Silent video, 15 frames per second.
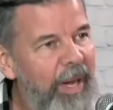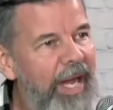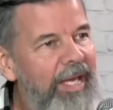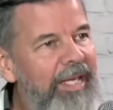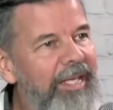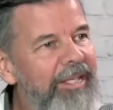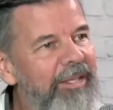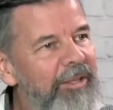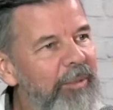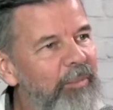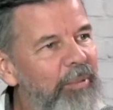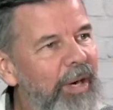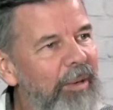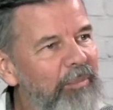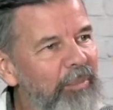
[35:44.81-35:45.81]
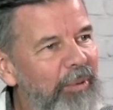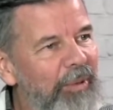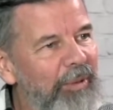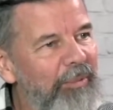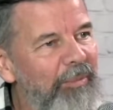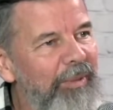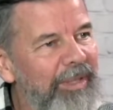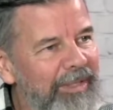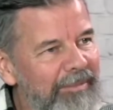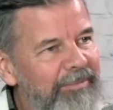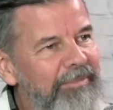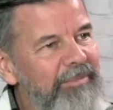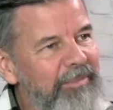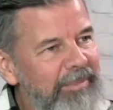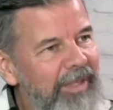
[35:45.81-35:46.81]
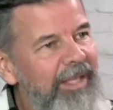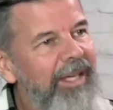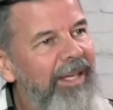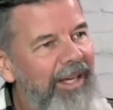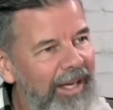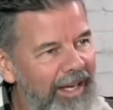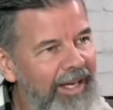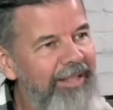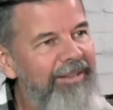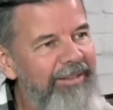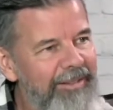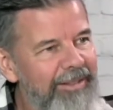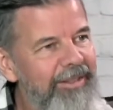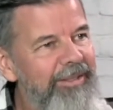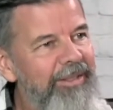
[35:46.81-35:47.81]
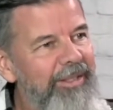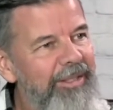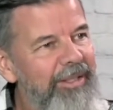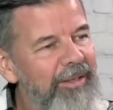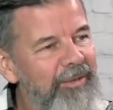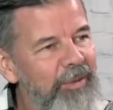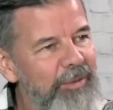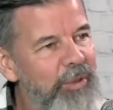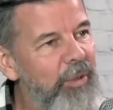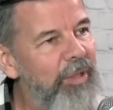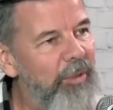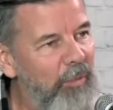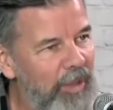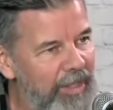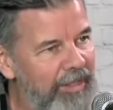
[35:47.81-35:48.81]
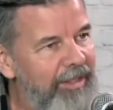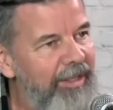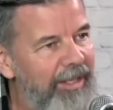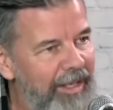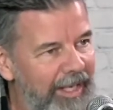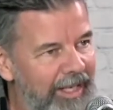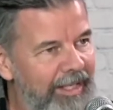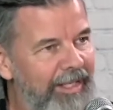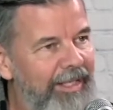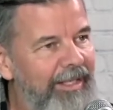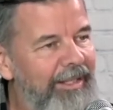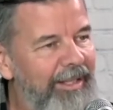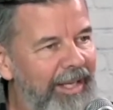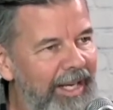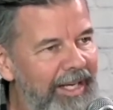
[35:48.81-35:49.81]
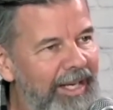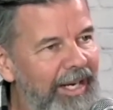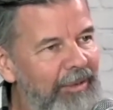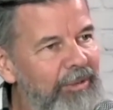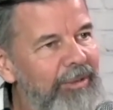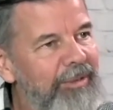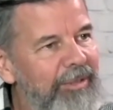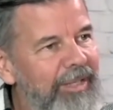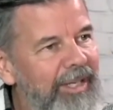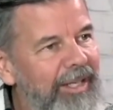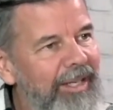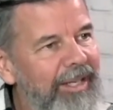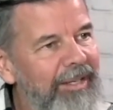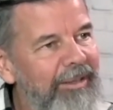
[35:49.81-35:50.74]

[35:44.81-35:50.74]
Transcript: back into the prep room, and there was only one lady laid out